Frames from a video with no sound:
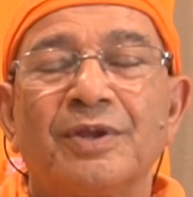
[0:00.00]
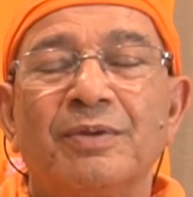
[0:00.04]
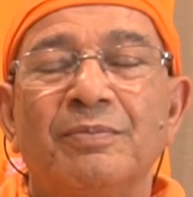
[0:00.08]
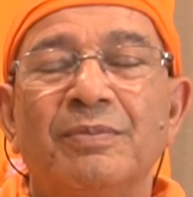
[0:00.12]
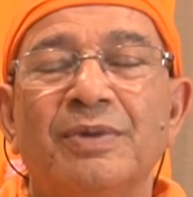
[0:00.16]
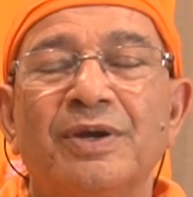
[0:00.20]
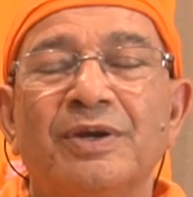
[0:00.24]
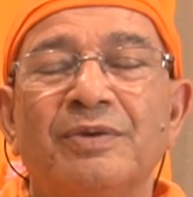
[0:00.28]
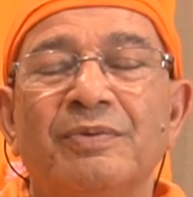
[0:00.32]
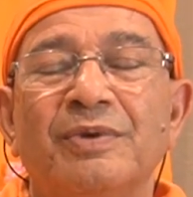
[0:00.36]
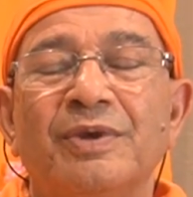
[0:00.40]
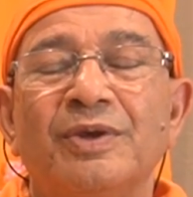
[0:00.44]

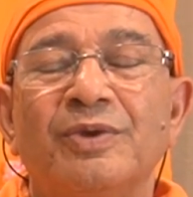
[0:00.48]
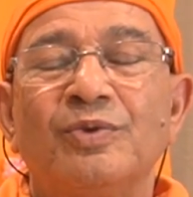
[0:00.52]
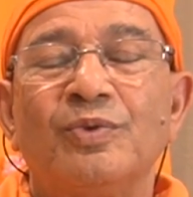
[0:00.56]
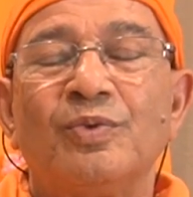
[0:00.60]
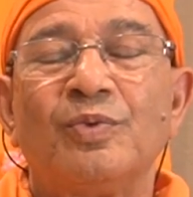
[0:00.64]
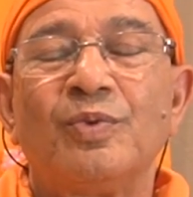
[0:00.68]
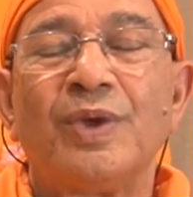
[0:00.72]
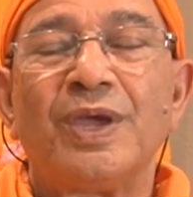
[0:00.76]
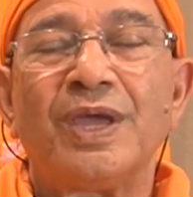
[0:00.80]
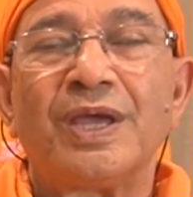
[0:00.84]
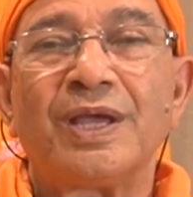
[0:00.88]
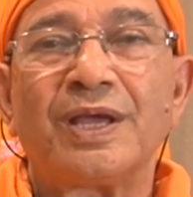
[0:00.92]
But when
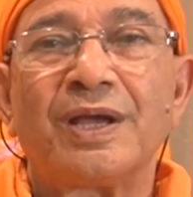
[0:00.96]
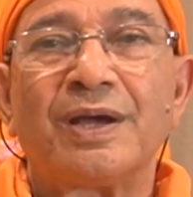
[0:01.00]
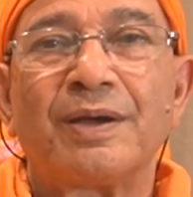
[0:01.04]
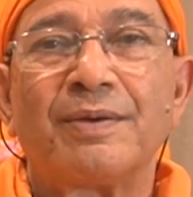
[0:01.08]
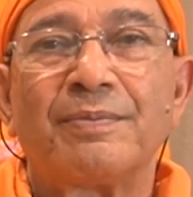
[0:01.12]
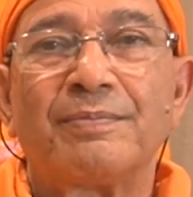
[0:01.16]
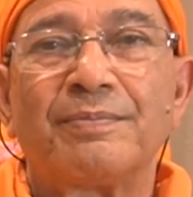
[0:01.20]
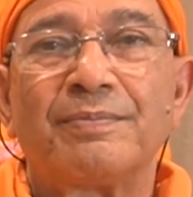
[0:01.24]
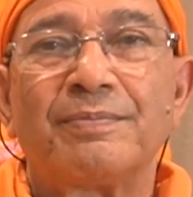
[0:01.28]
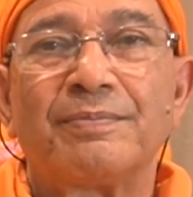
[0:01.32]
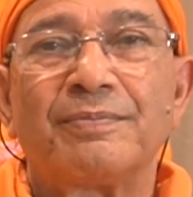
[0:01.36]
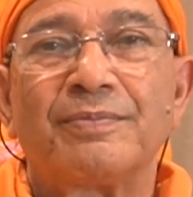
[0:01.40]
you wake
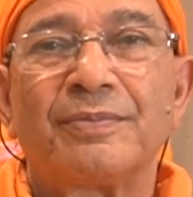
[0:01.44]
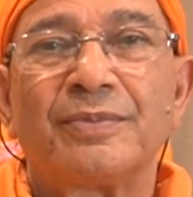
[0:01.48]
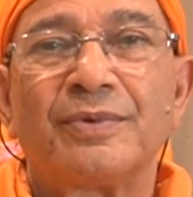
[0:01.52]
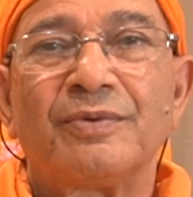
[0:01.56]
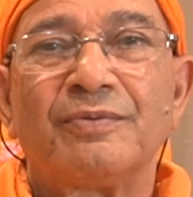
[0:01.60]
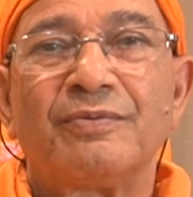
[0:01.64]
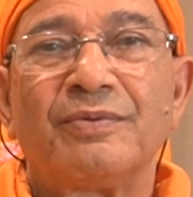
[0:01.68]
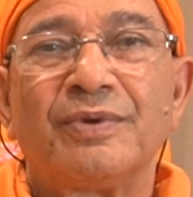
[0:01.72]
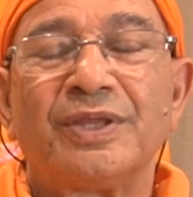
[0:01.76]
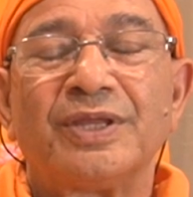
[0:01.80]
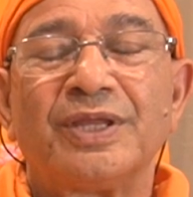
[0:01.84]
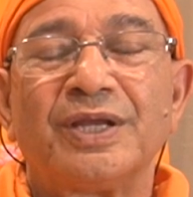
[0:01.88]
up,
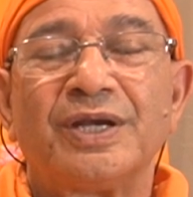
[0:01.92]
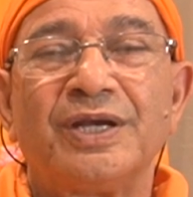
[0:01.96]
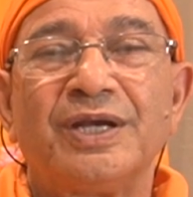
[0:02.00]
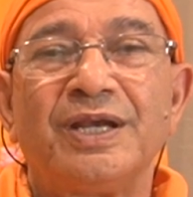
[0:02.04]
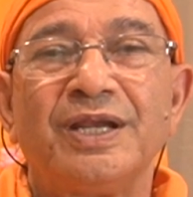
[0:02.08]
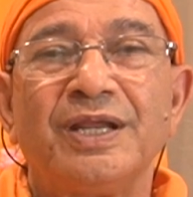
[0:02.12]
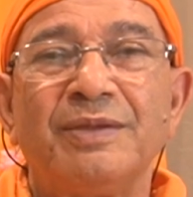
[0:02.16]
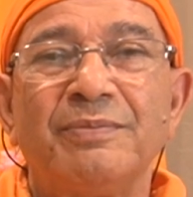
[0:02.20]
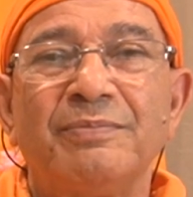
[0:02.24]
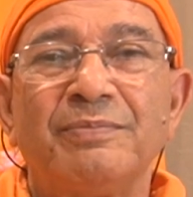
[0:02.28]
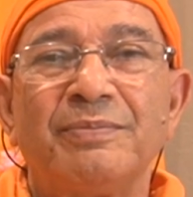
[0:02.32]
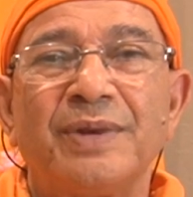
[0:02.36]
when the
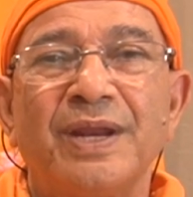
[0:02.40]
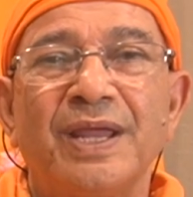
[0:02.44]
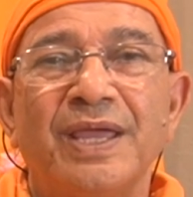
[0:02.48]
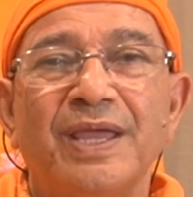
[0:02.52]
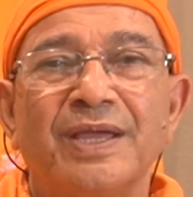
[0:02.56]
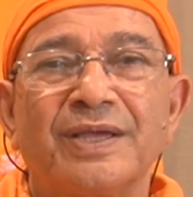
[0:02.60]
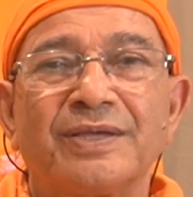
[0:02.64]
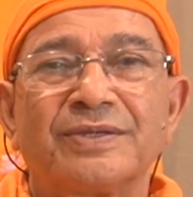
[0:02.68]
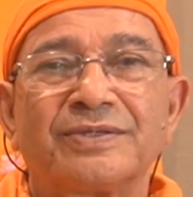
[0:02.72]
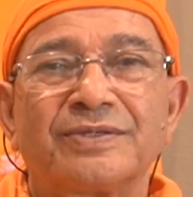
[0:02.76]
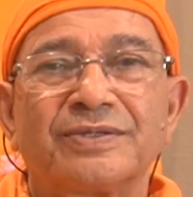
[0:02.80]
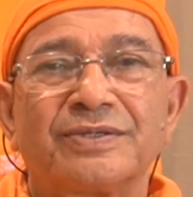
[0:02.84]
dream
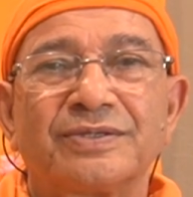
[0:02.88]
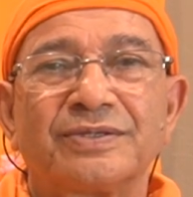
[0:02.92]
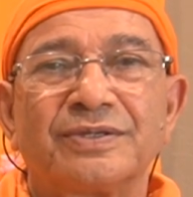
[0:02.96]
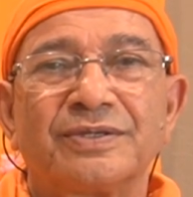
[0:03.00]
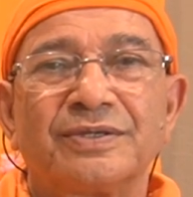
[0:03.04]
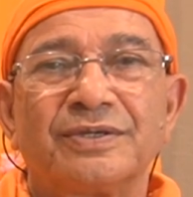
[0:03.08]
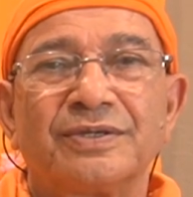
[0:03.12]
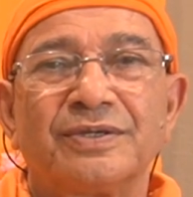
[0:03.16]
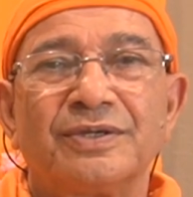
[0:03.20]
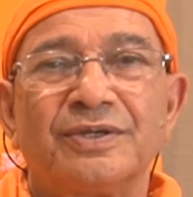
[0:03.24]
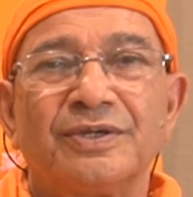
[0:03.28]
breaks,